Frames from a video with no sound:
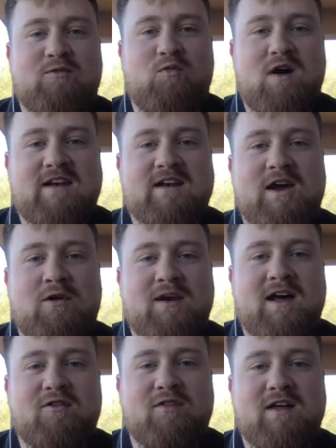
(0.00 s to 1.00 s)
when going
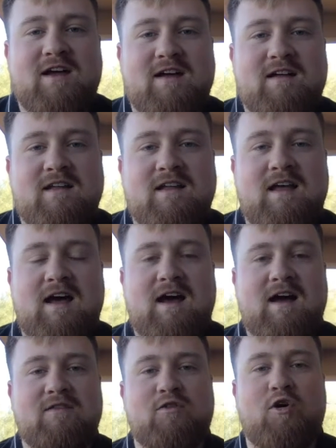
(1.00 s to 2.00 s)
out there
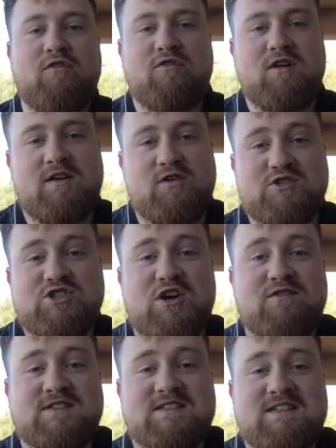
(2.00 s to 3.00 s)
and offering your
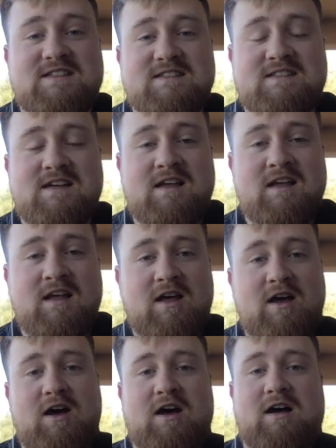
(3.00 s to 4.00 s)
services
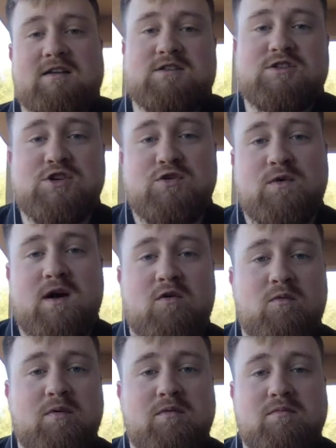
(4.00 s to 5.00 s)
to
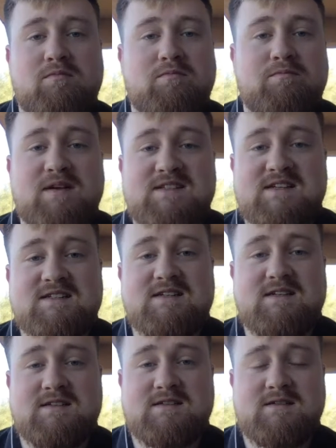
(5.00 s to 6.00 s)
help
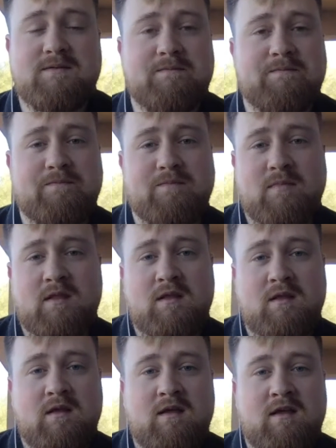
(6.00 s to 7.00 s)
businesses,
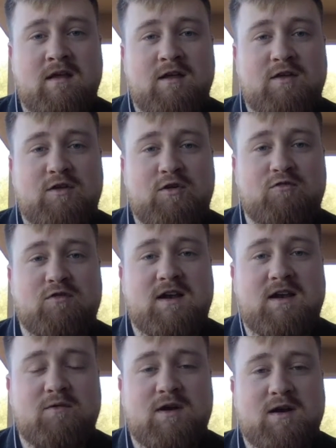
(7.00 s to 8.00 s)
you
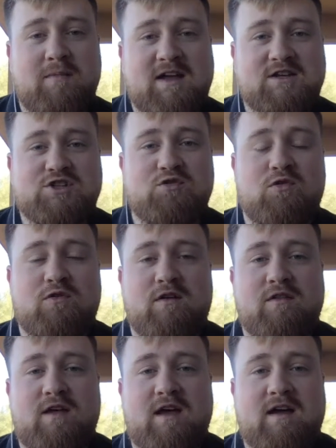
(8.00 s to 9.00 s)
really want to make sure
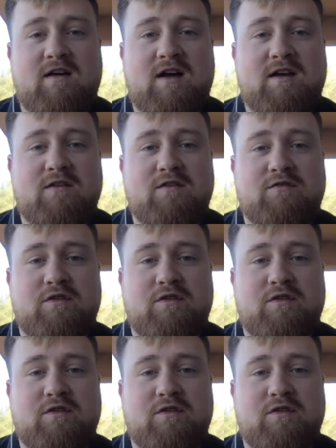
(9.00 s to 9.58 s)
that they're kind of